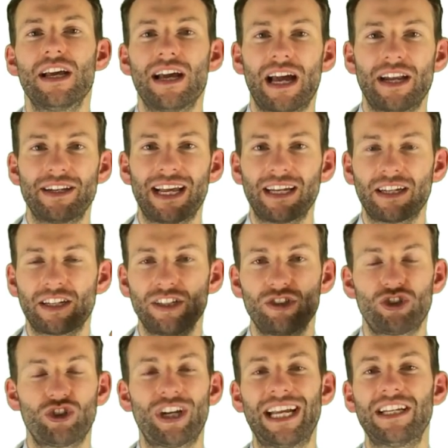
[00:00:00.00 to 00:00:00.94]
And that
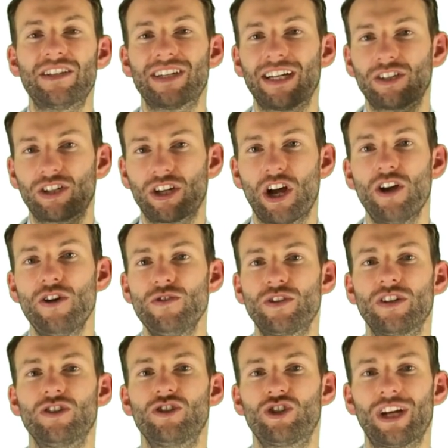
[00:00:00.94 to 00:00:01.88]
can change, that code
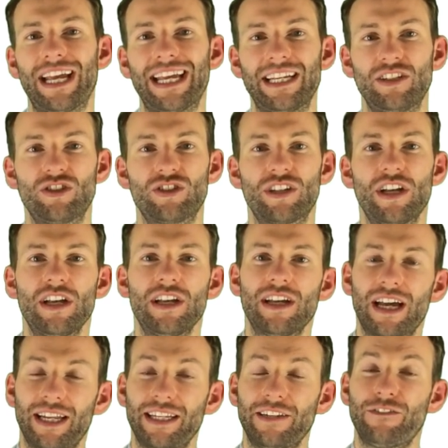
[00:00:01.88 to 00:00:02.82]
can change.
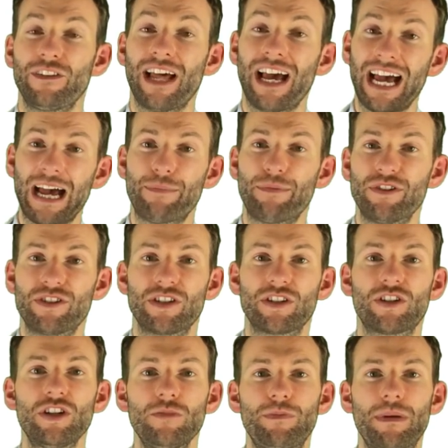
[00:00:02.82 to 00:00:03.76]
And if that happens,
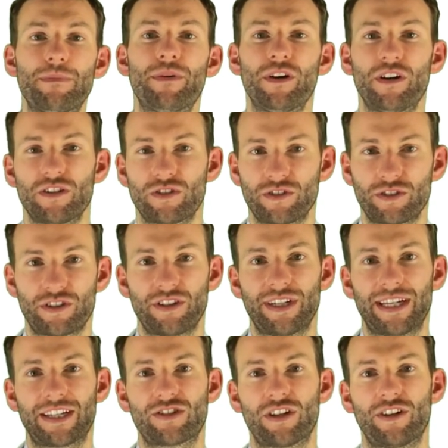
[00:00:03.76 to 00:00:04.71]
it could be passed on to the
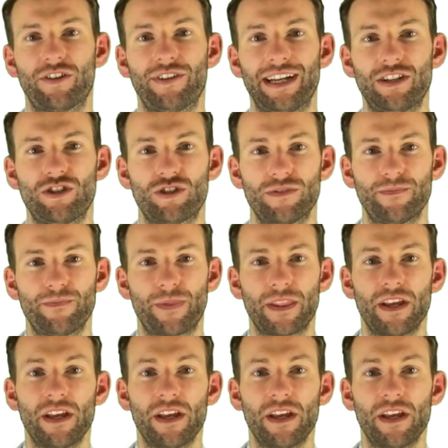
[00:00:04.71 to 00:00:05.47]
next generation.